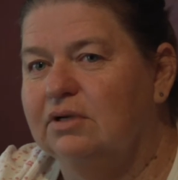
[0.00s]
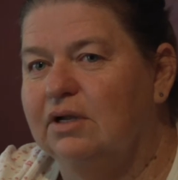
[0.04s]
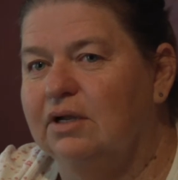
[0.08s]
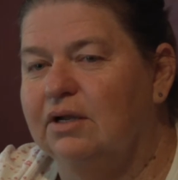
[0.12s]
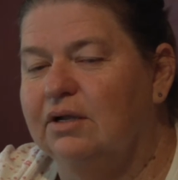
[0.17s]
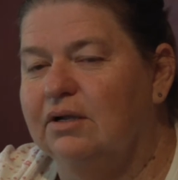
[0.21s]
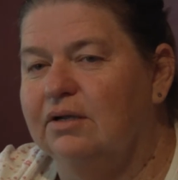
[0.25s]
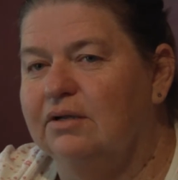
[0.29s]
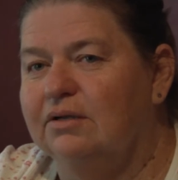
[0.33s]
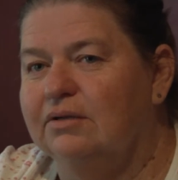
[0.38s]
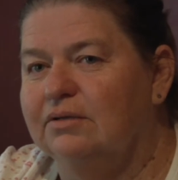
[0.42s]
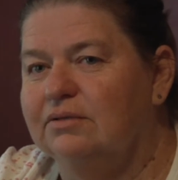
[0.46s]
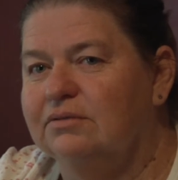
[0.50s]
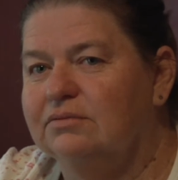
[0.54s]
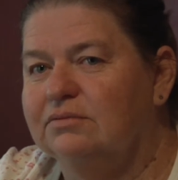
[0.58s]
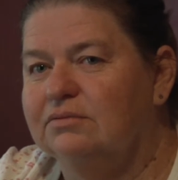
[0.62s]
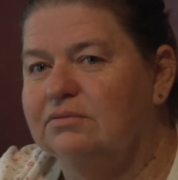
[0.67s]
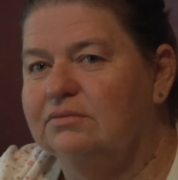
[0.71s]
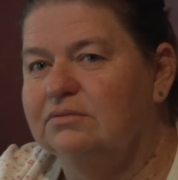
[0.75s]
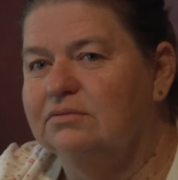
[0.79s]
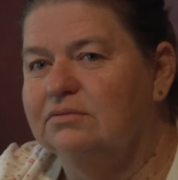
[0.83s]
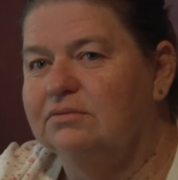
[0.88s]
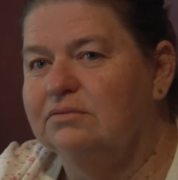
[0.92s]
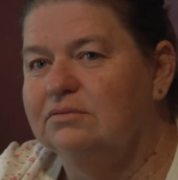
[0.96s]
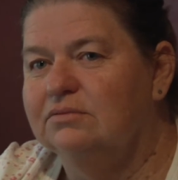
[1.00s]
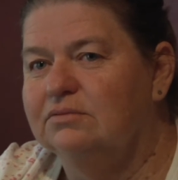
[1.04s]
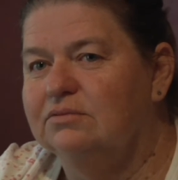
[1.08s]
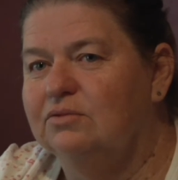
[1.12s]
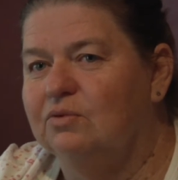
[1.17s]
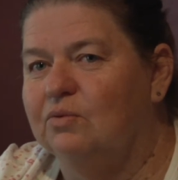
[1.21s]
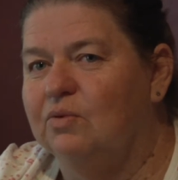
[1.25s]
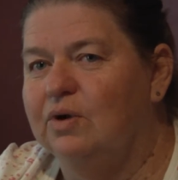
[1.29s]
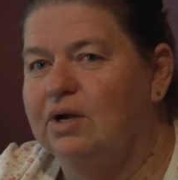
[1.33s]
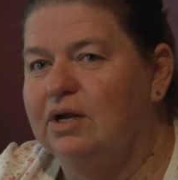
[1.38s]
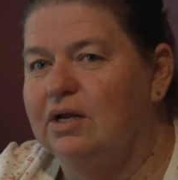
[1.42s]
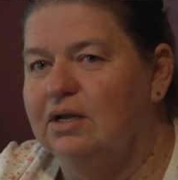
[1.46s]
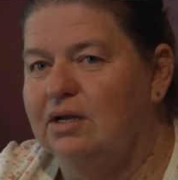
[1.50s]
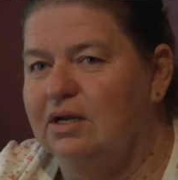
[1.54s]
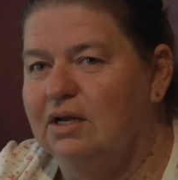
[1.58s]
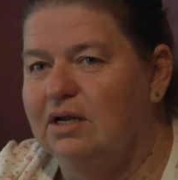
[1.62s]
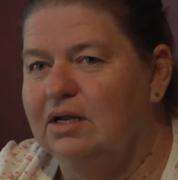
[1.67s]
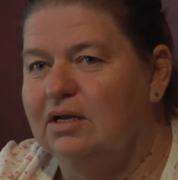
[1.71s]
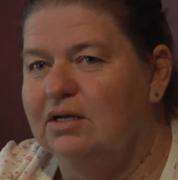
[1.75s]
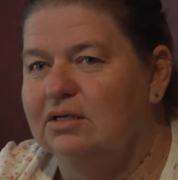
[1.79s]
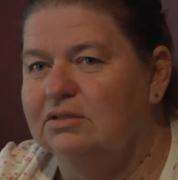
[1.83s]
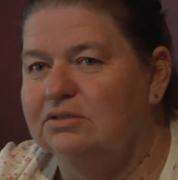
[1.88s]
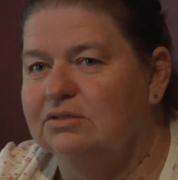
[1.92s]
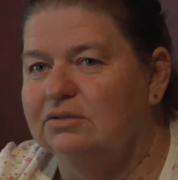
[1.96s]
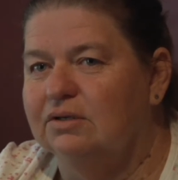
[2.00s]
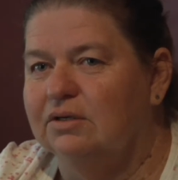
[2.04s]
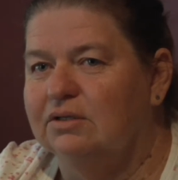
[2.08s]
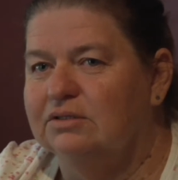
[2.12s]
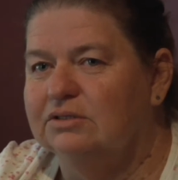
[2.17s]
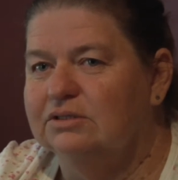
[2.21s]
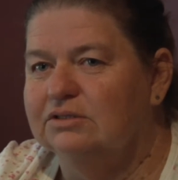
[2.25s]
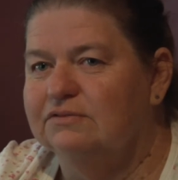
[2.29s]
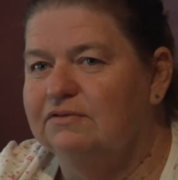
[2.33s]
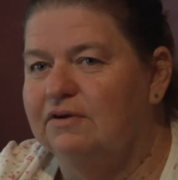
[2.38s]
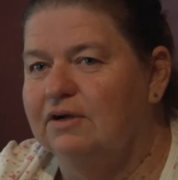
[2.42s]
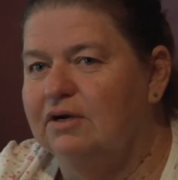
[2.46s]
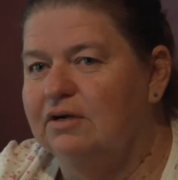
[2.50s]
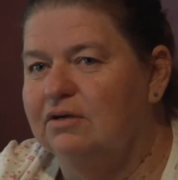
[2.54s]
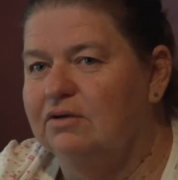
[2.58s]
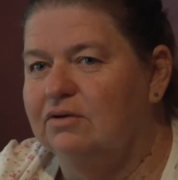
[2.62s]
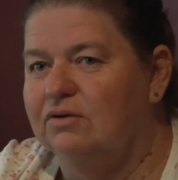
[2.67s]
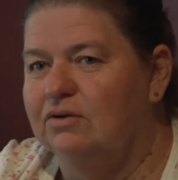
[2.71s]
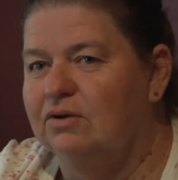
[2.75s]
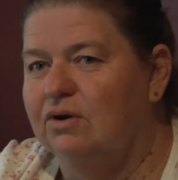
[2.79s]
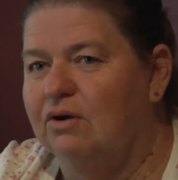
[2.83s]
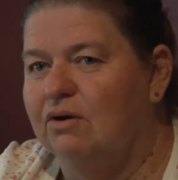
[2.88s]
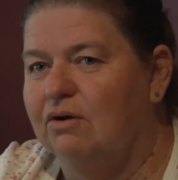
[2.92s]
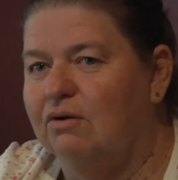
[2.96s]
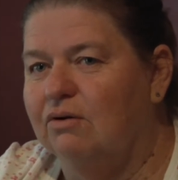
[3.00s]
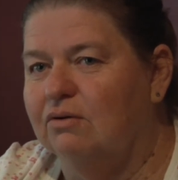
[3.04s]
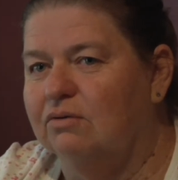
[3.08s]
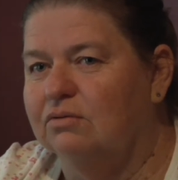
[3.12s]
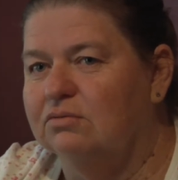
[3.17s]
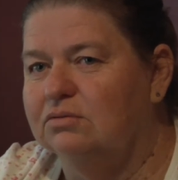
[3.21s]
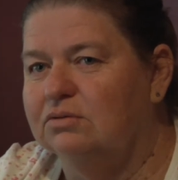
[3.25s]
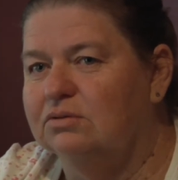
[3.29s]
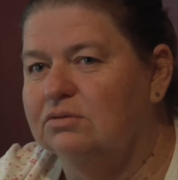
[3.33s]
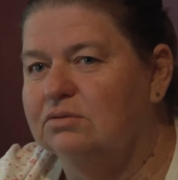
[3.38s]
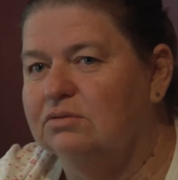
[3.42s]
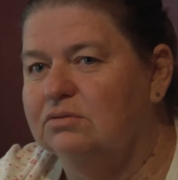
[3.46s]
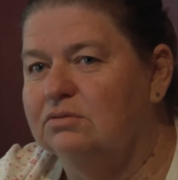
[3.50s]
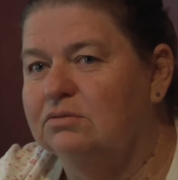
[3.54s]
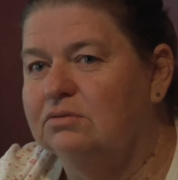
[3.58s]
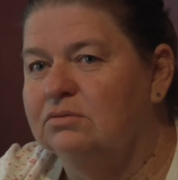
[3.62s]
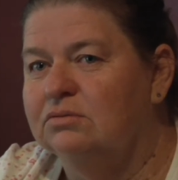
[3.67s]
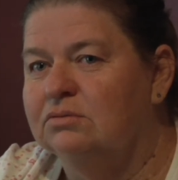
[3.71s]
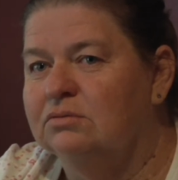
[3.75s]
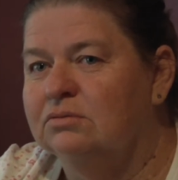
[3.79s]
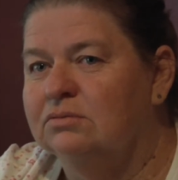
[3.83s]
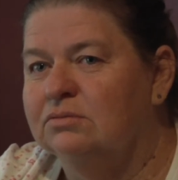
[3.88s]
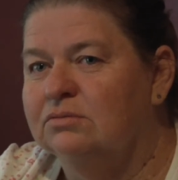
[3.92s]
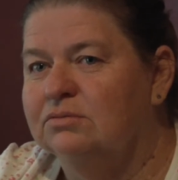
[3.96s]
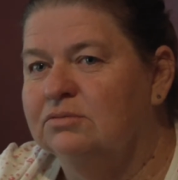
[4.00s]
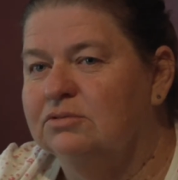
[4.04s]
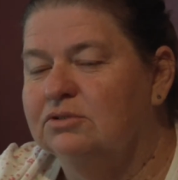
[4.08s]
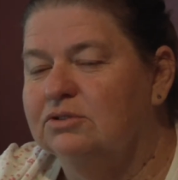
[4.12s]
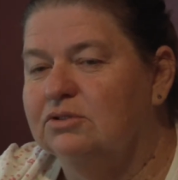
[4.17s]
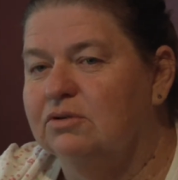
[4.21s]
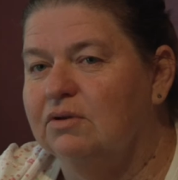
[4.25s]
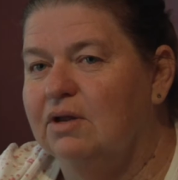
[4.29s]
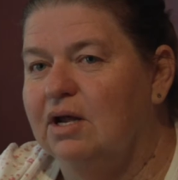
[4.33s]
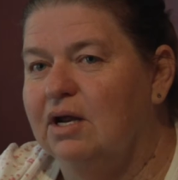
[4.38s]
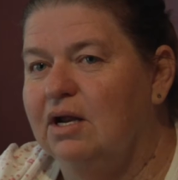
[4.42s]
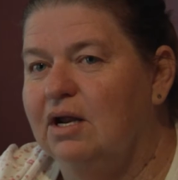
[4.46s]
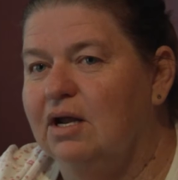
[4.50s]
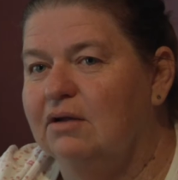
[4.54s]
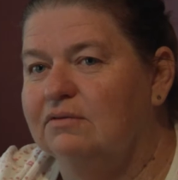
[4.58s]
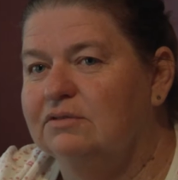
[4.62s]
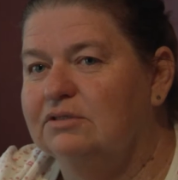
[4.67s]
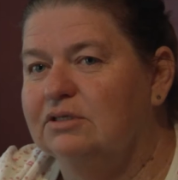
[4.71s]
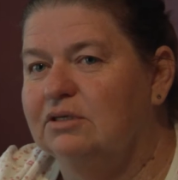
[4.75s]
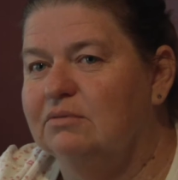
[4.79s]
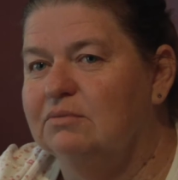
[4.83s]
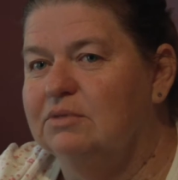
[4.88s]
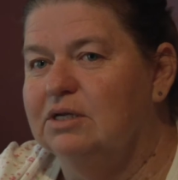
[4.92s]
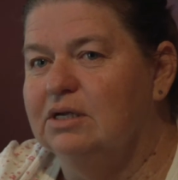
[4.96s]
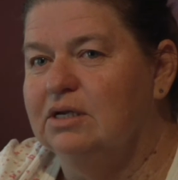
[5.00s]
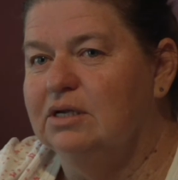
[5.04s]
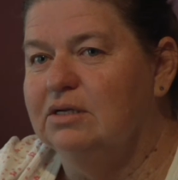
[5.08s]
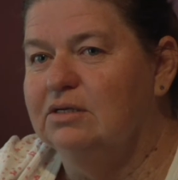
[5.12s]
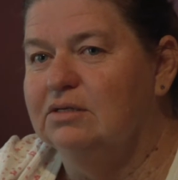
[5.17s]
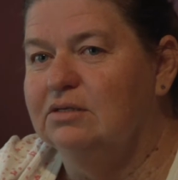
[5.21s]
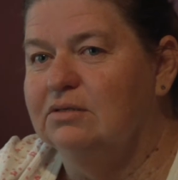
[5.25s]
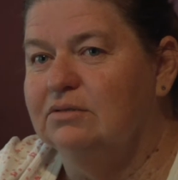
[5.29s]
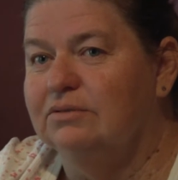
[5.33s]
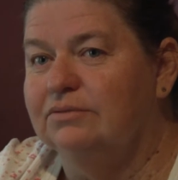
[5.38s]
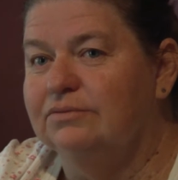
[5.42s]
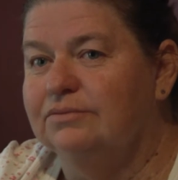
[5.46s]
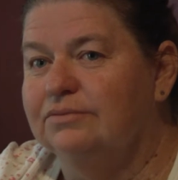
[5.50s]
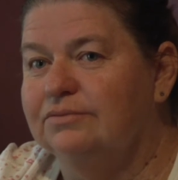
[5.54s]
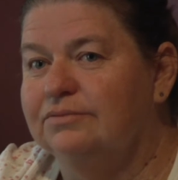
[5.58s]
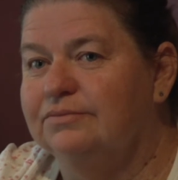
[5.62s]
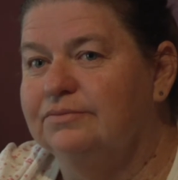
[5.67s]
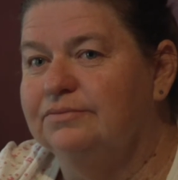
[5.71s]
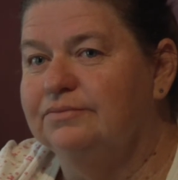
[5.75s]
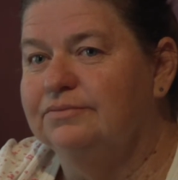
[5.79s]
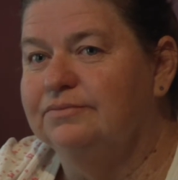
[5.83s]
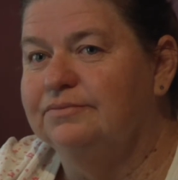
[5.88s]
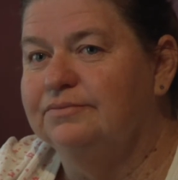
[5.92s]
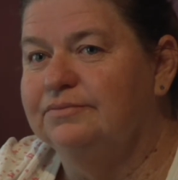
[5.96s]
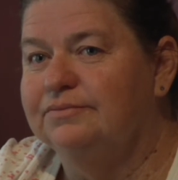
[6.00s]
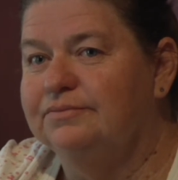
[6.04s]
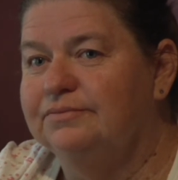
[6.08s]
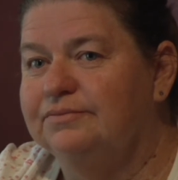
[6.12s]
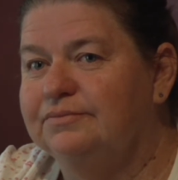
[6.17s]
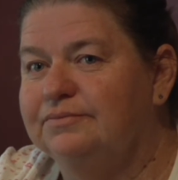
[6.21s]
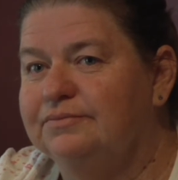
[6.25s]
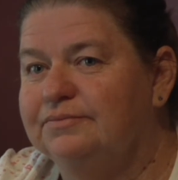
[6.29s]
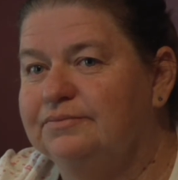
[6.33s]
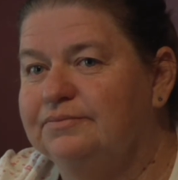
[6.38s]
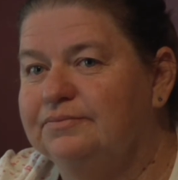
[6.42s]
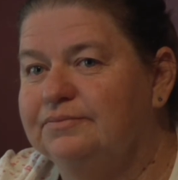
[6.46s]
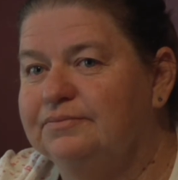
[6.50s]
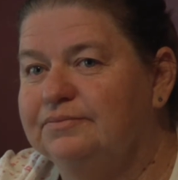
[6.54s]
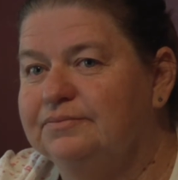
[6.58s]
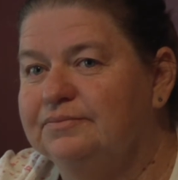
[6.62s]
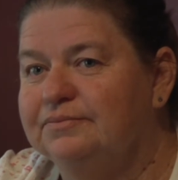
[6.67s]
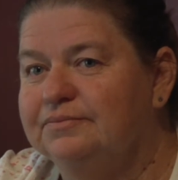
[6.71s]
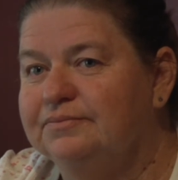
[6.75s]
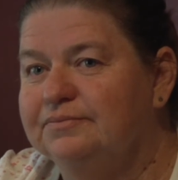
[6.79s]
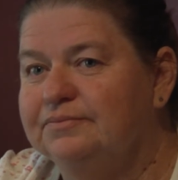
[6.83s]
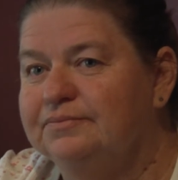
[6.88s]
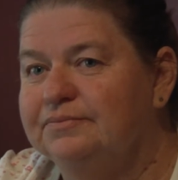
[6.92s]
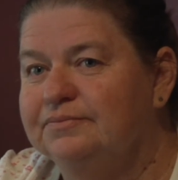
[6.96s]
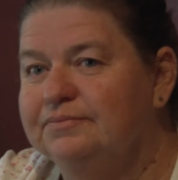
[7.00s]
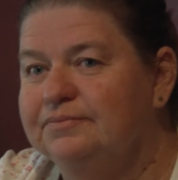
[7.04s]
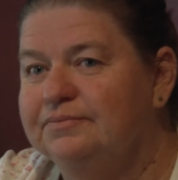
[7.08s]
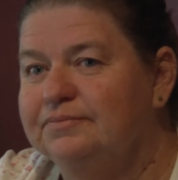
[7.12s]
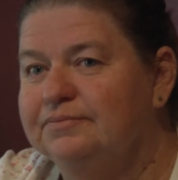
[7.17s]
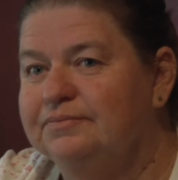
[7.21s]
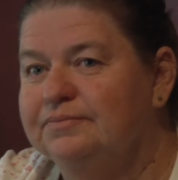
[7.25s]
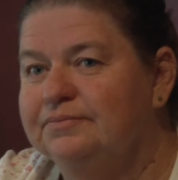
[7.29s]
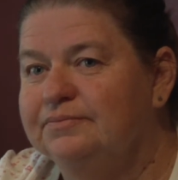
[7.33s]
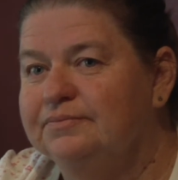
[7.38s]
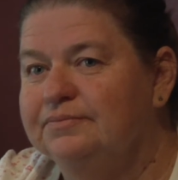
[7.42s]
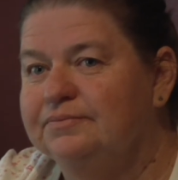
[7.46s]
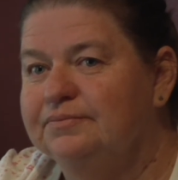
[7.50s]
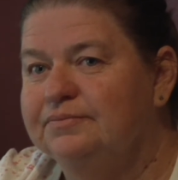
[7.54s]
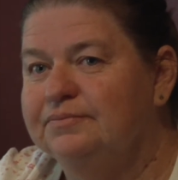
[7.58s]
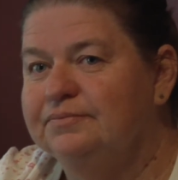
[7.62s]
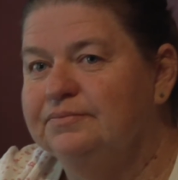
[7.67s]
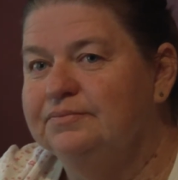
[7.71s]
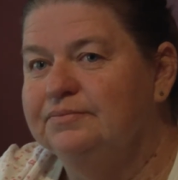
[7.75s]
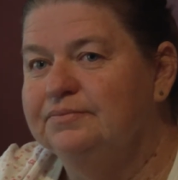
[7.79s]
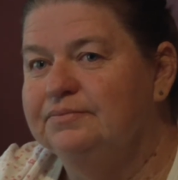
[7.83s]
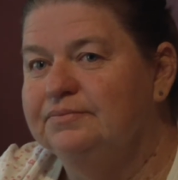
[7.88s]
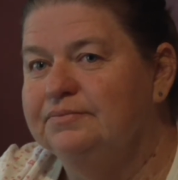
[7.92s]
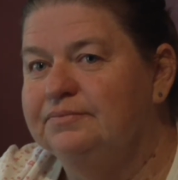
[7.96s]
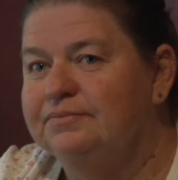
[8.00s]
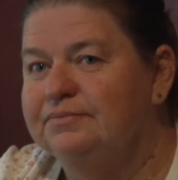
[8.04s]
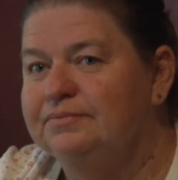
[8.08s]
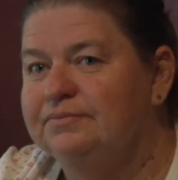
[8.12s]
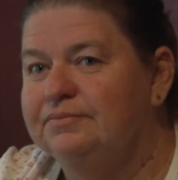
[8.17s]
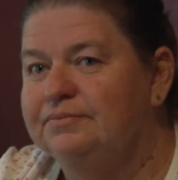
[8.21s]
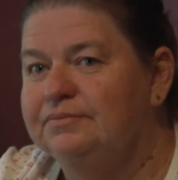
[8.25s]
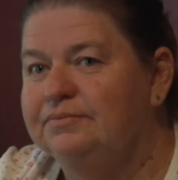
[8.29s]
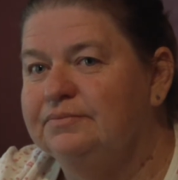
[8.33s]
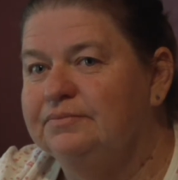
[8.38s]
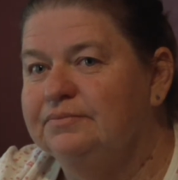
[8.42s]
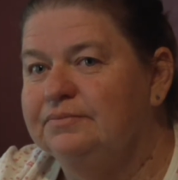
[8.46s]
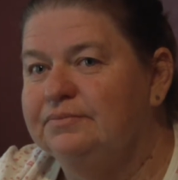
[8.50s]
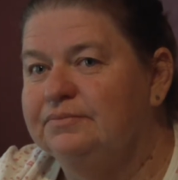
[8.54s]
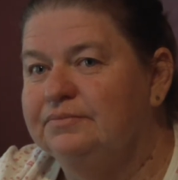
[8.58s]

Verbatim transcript: And we didn't eat it, so I just fed it to the dogs. So they'd have something to eat too. So many of them are at their wits'